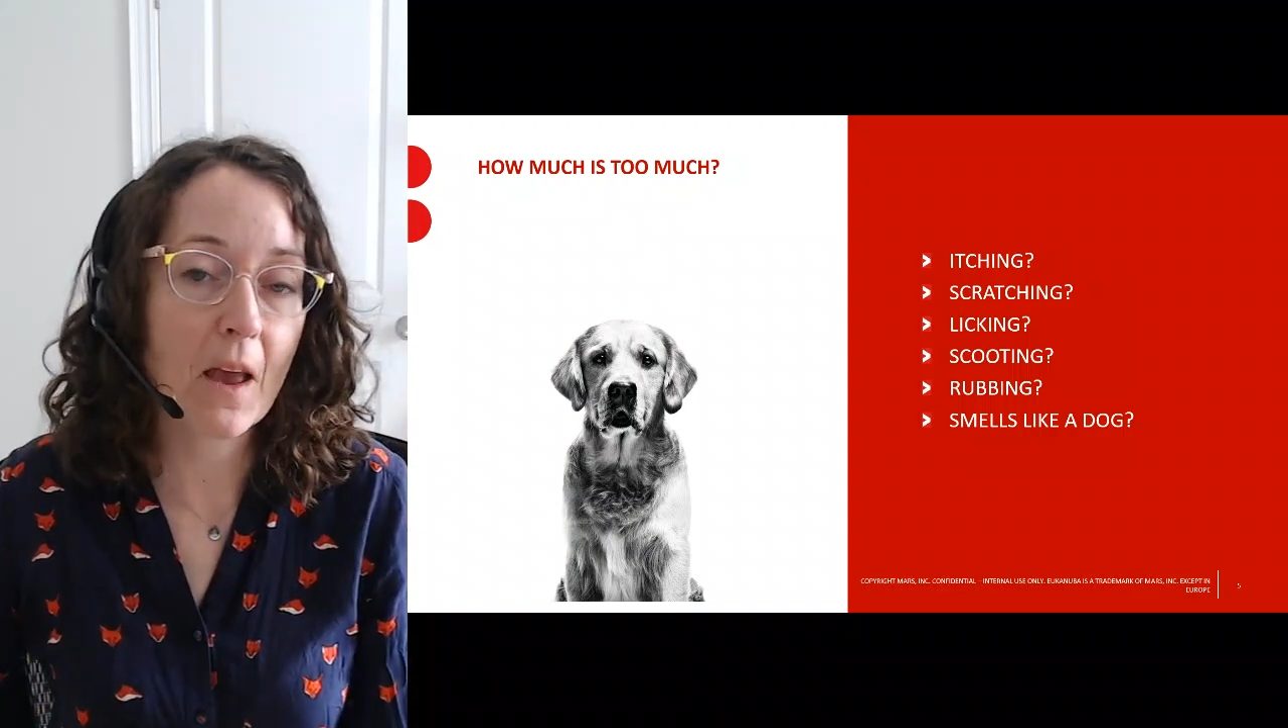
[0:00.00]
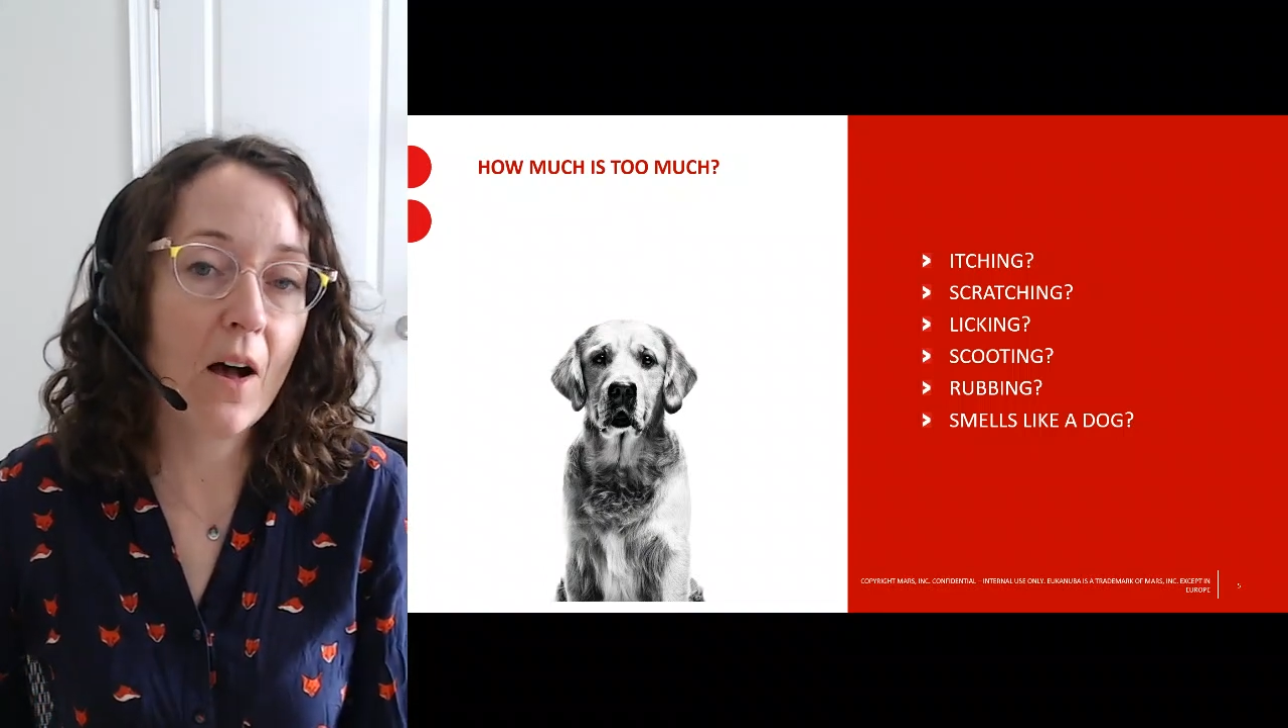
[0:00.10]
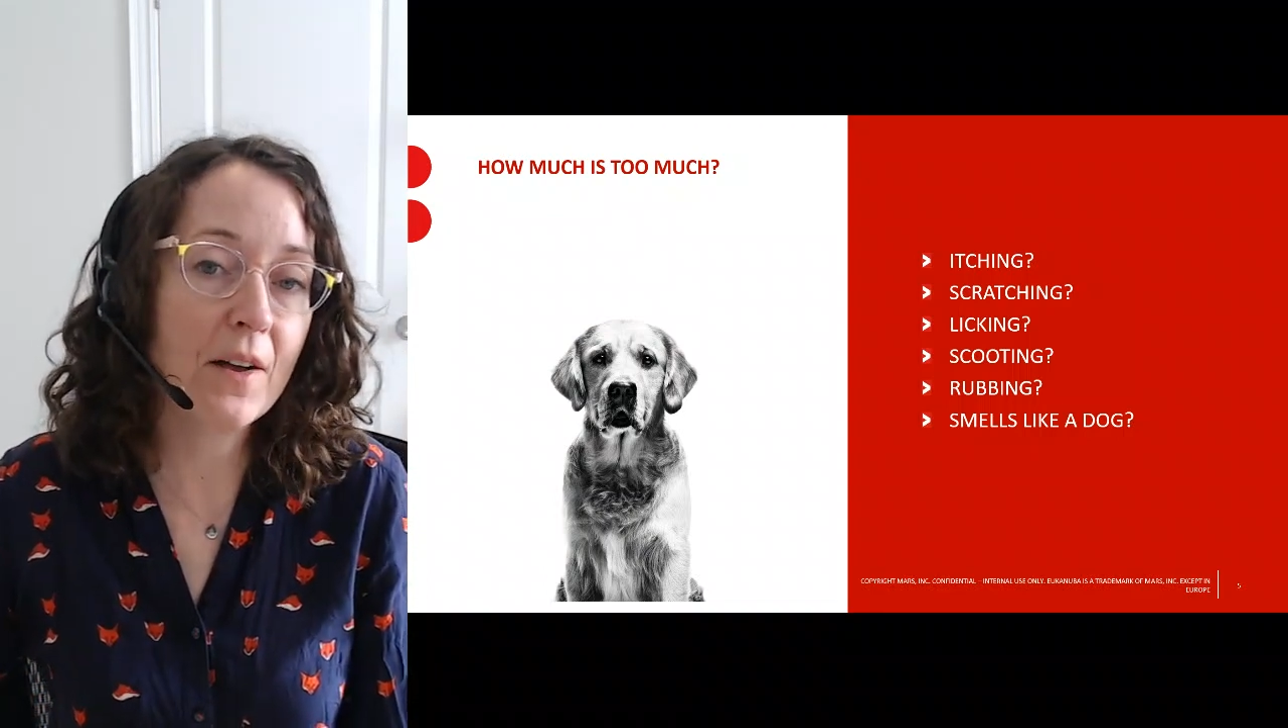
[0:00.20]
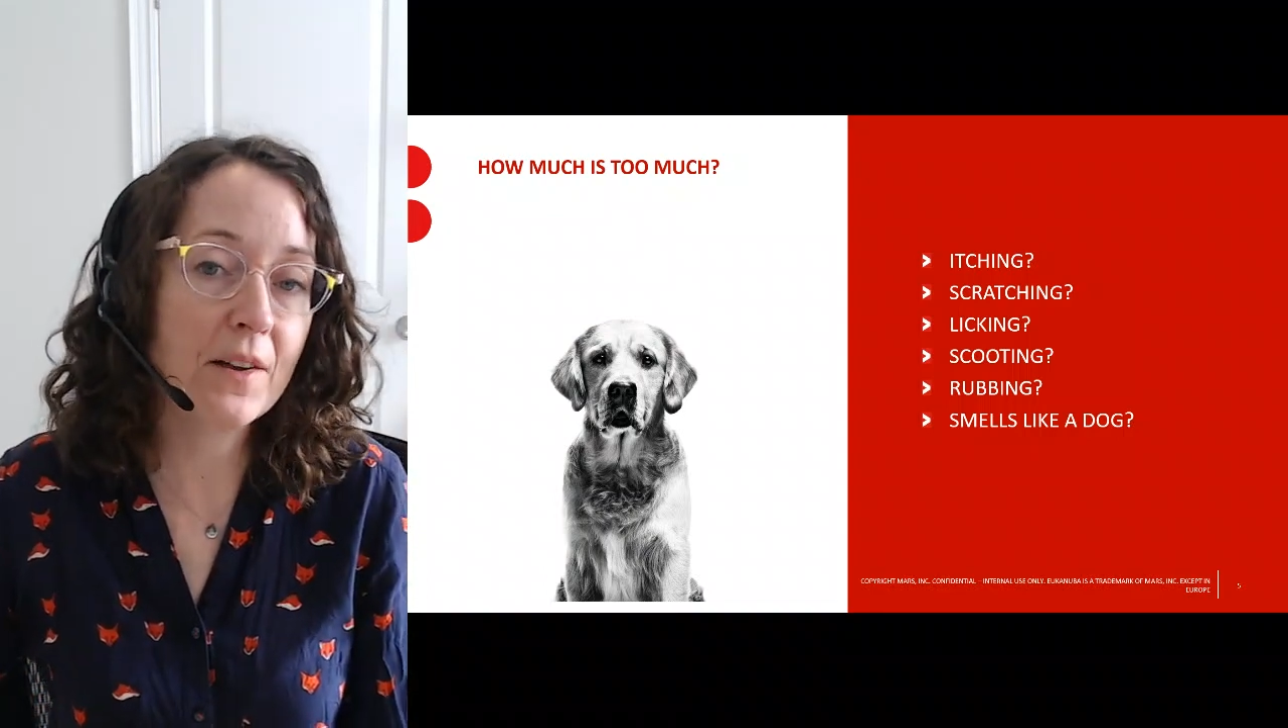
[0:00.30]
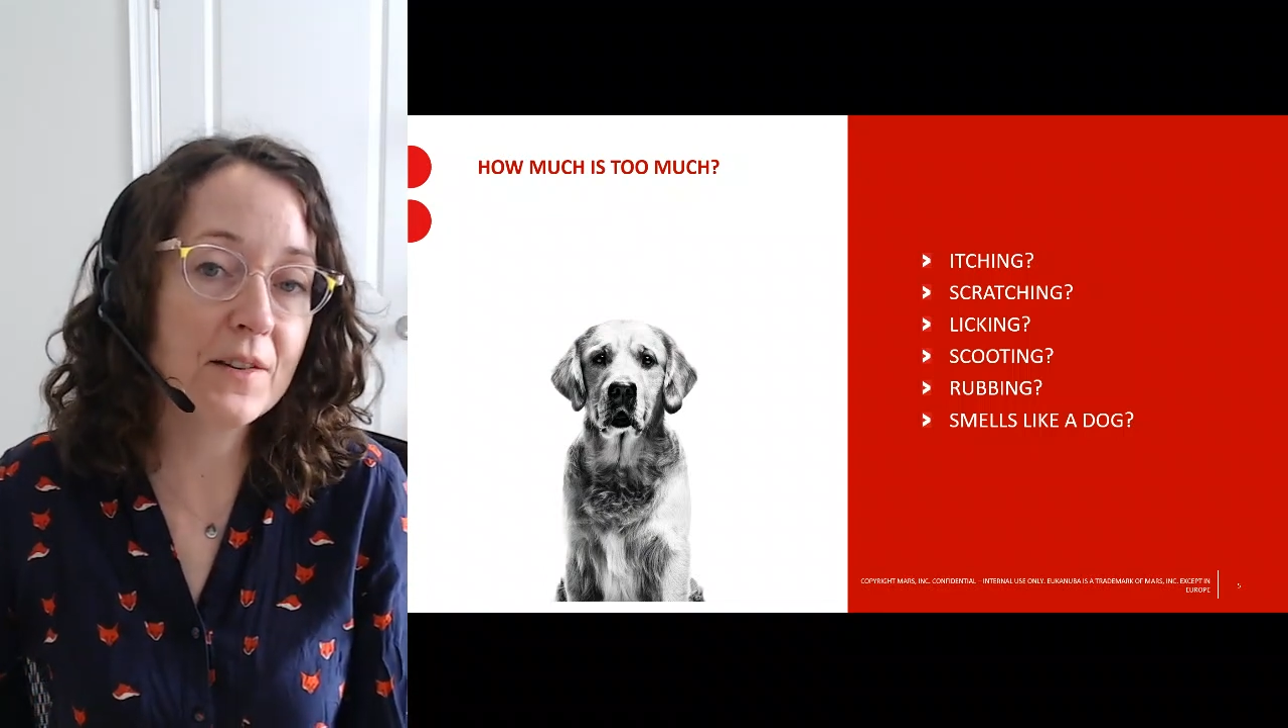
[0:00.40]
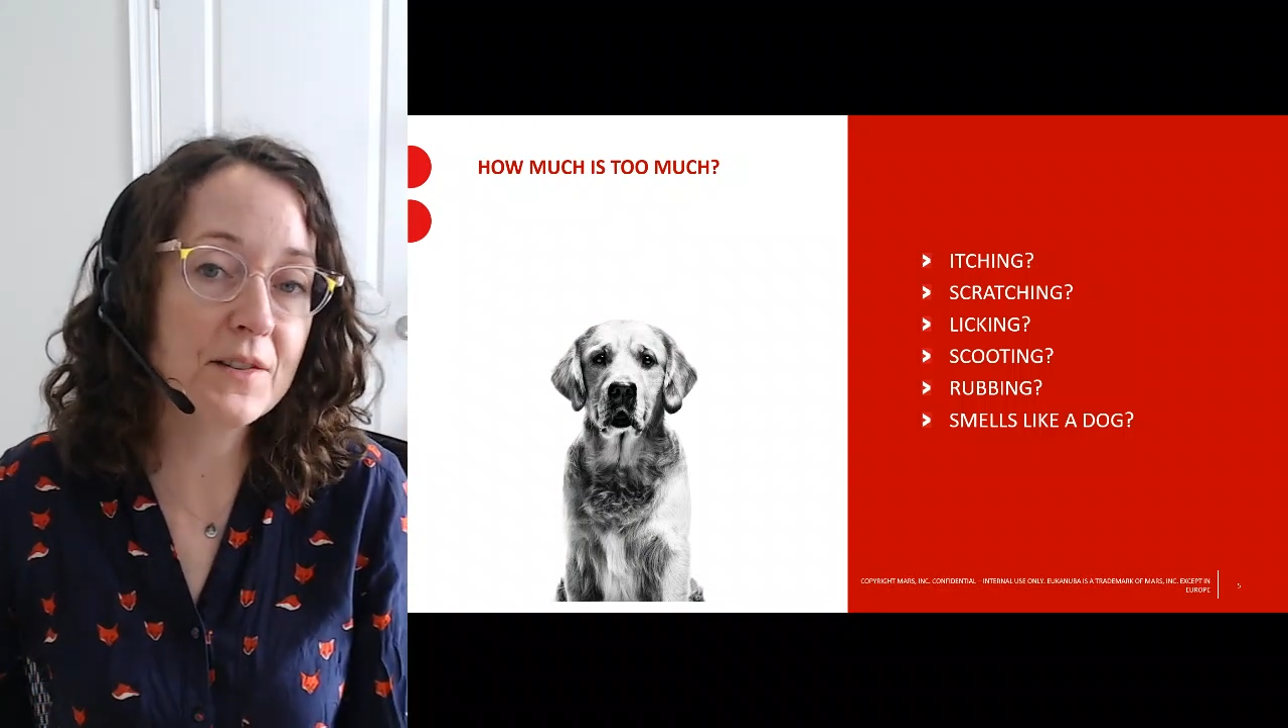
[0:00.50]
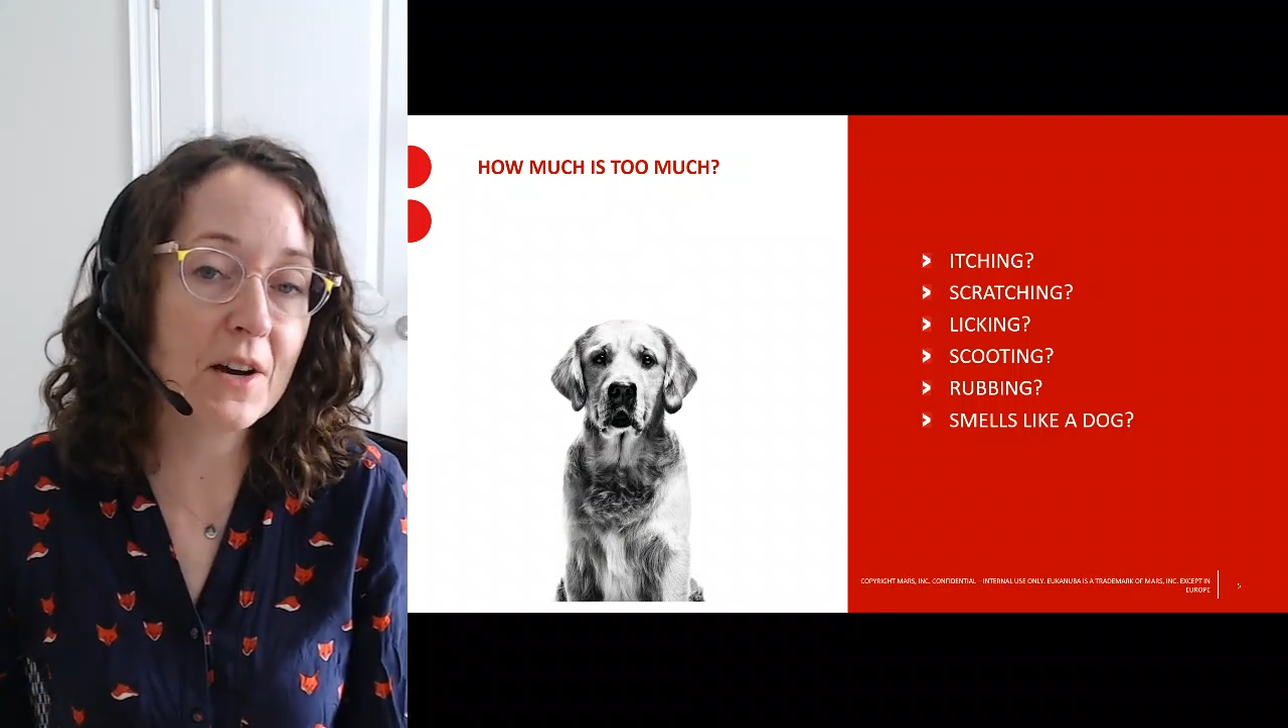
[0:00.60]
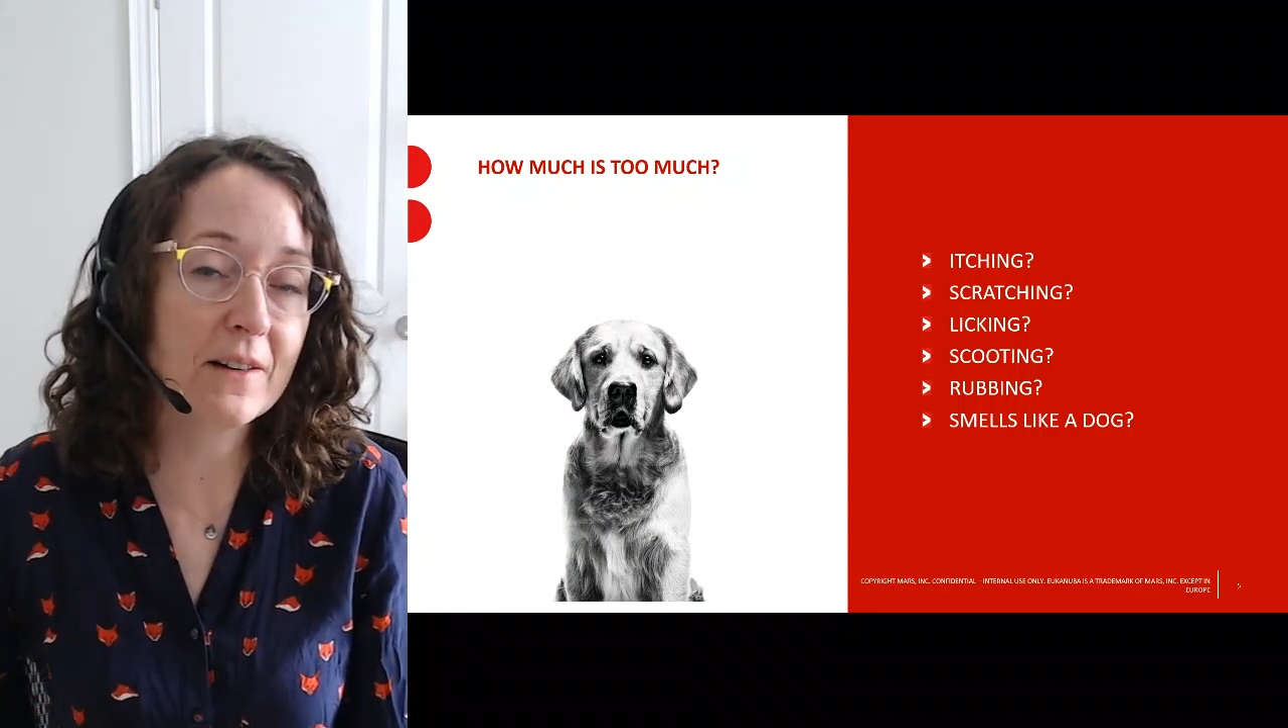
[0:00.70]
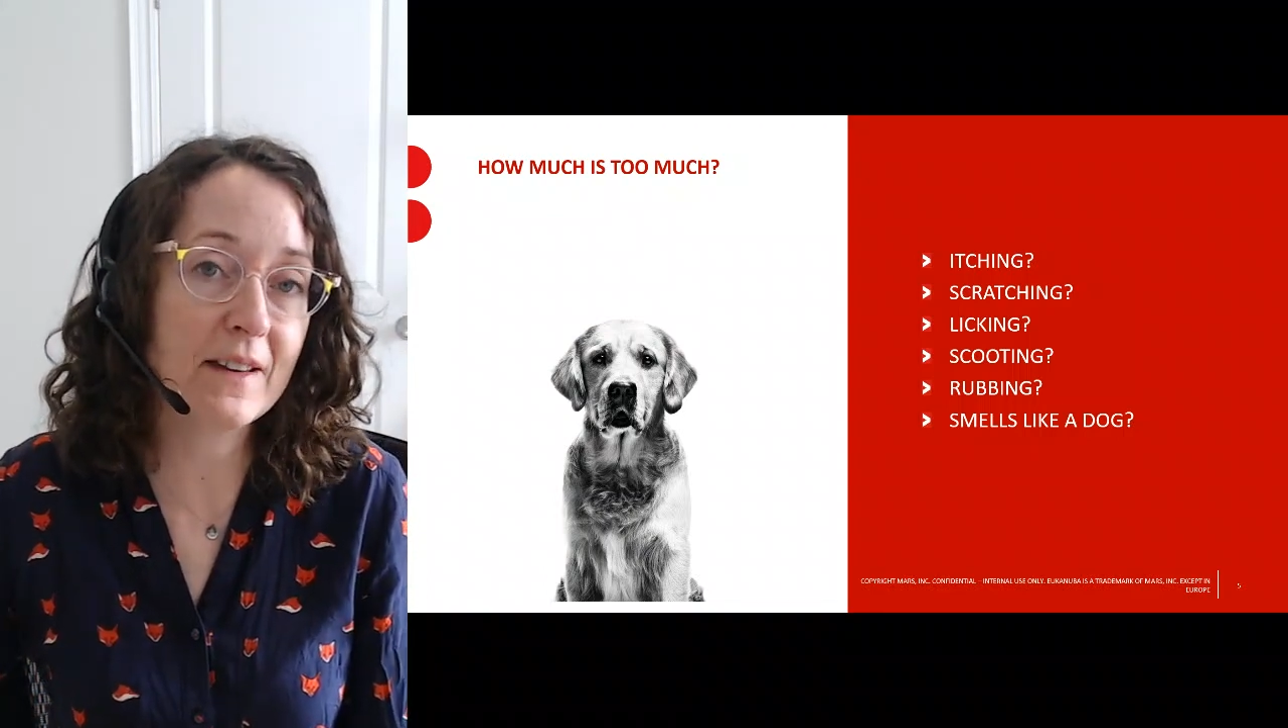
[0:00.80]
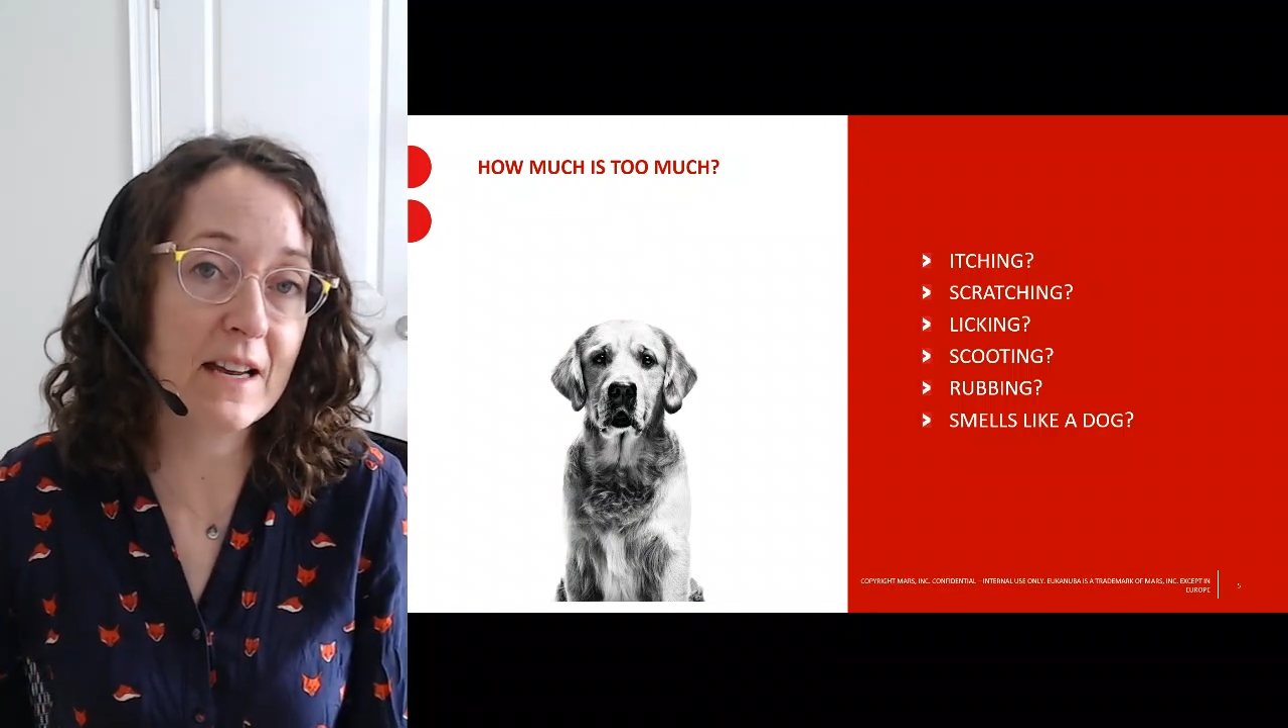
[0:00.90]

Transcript: All dogs itch,